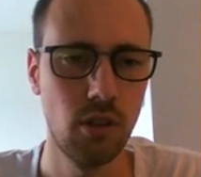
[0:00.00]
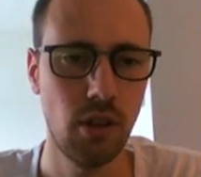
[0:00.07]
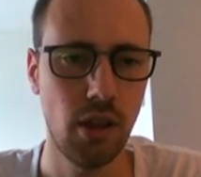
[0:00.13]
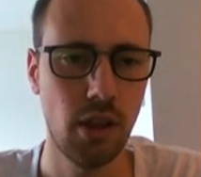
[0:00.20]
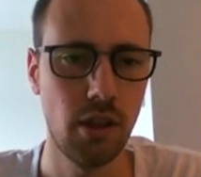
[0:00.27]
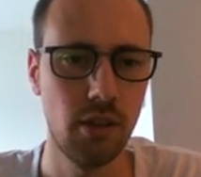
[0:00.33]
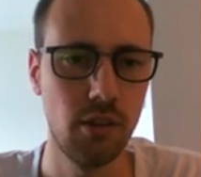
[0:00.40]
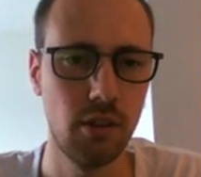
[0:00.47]

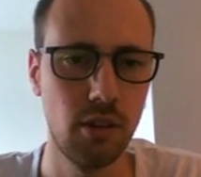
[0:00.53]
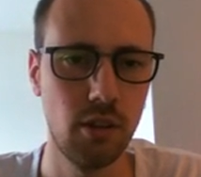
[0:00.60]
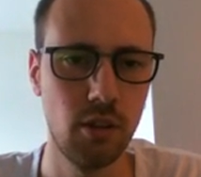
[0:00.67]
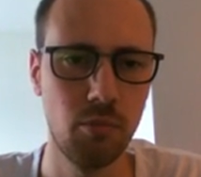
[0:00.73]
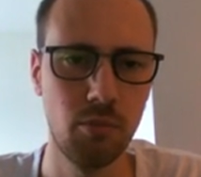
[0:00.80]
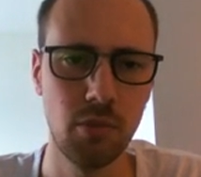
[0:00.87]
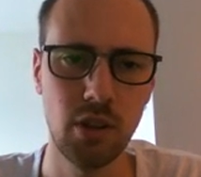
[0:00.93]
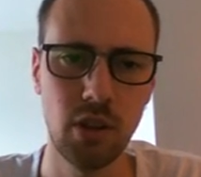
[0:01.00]
And
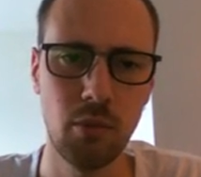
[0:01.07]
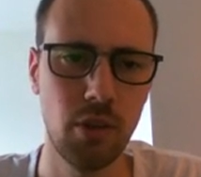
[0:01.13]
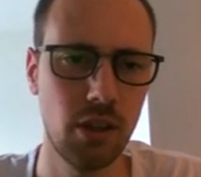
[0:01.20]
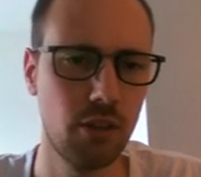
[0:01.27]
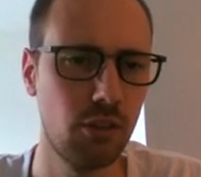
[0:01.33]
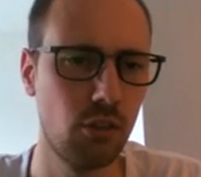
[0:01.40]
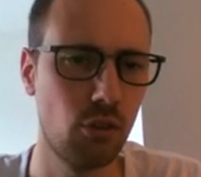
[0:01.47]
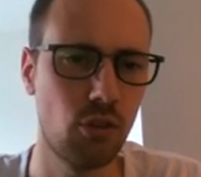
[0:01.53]
okay, black
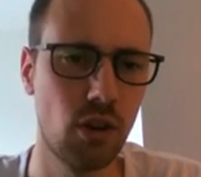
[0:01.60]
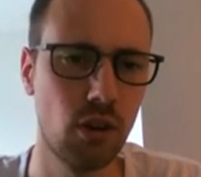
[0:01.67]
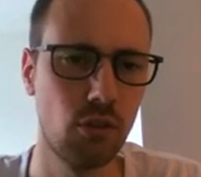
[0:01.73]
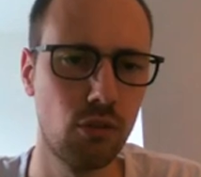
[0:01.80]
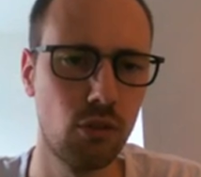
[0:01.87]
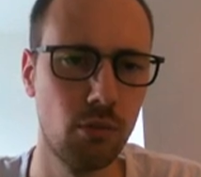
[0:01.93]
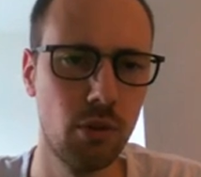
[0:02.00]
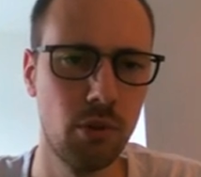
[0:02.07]
is still trying
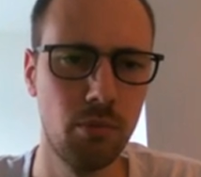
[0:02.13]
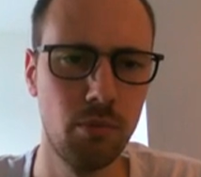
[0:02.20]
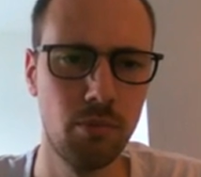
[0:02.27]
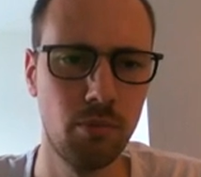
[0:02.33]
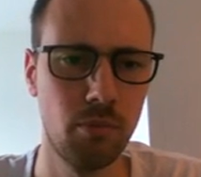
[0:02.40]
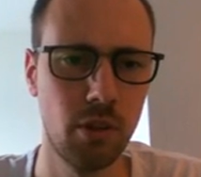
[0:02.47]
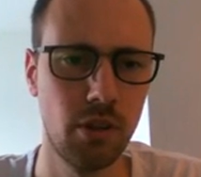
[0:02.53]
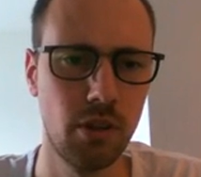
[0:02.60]
for a bit,
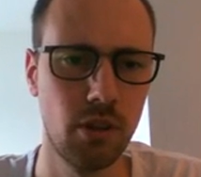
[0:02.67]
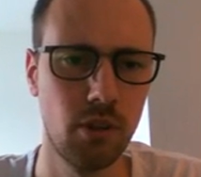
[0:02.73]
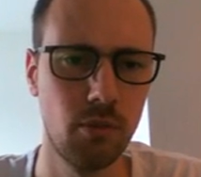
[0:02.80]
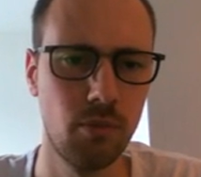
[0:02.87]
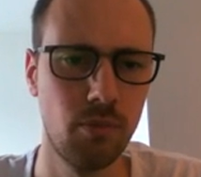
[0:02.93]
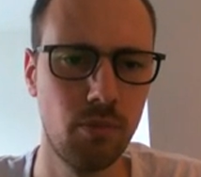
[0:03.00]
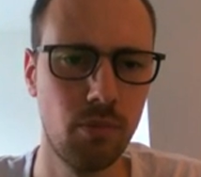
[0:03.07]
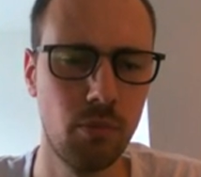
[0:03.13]
but
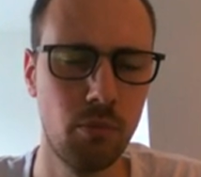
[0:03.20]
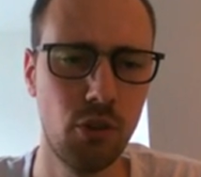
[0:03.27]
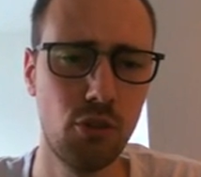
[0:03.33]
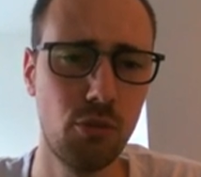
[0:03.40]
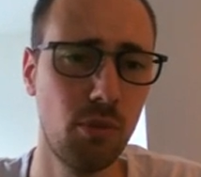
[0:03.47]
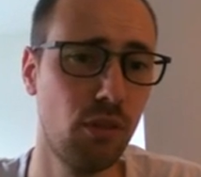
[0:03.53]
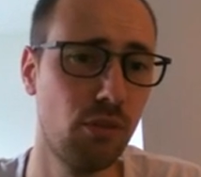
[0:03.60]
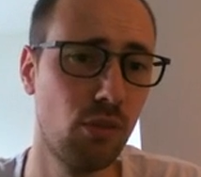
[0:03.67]
bishop
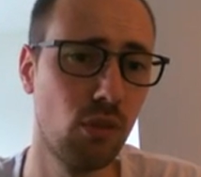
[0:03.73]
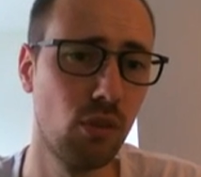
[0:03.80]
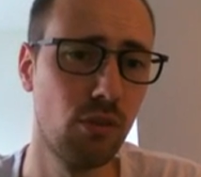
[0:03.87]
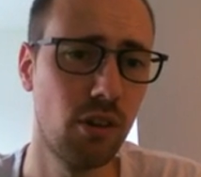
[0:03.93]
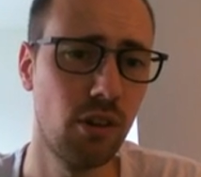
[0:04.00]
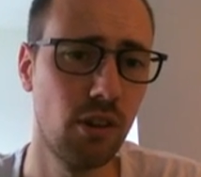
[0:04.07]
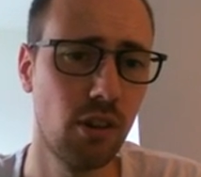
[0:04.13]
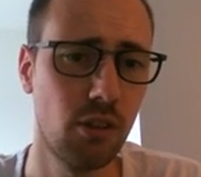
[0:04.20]
e4,
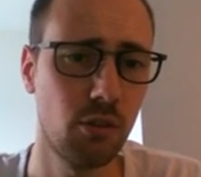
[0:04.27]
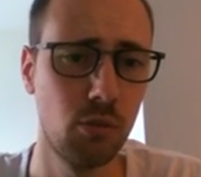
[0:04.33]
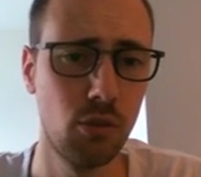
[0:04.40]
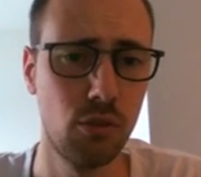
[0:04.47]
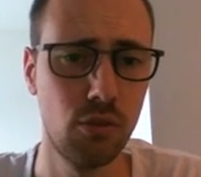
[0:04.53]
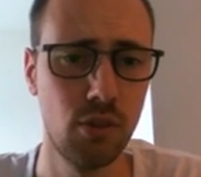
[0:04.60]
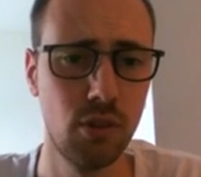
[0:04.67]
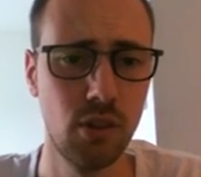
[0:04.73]
very nice
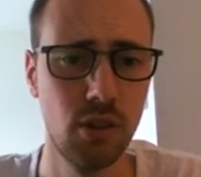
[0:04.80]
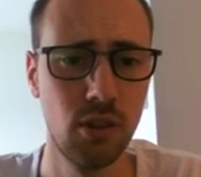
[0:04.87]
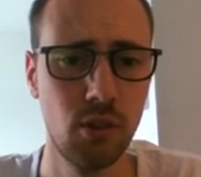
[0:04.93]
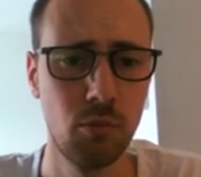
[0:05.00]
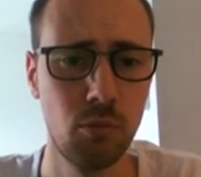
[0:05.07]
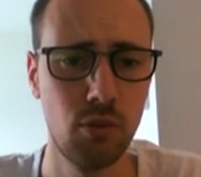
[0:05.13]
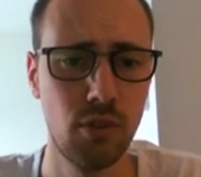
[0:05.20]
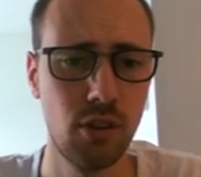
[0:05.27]
move,
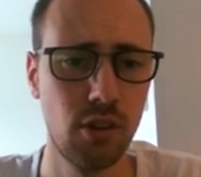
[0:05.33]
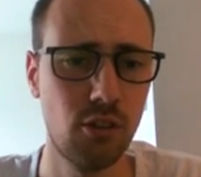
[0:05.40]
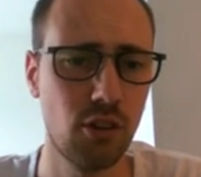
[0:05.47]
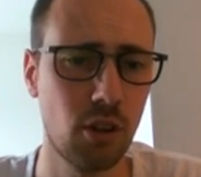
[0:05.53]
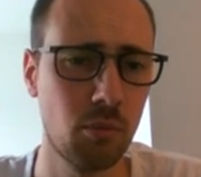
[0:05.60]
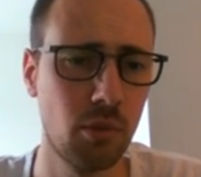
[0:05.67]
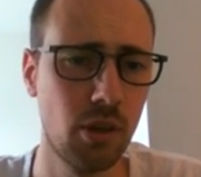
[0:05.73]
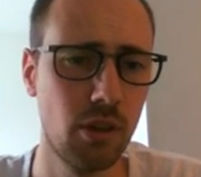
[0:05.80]
preventing
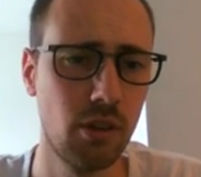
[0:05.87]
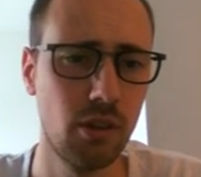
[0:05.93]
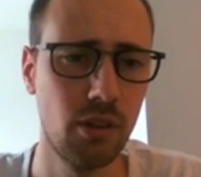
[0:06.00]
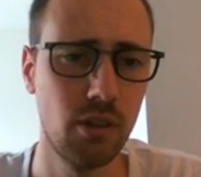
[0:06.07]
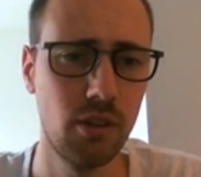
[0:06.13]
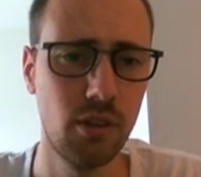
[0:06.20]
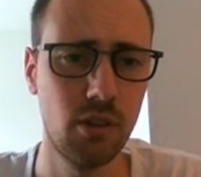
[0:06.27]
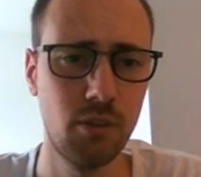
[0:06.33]
checkmate.
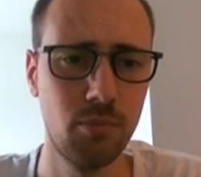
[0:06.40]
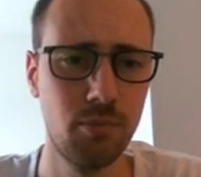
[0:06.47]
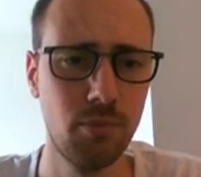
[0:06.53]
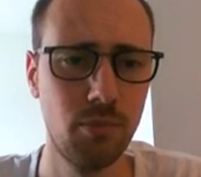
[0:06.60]
And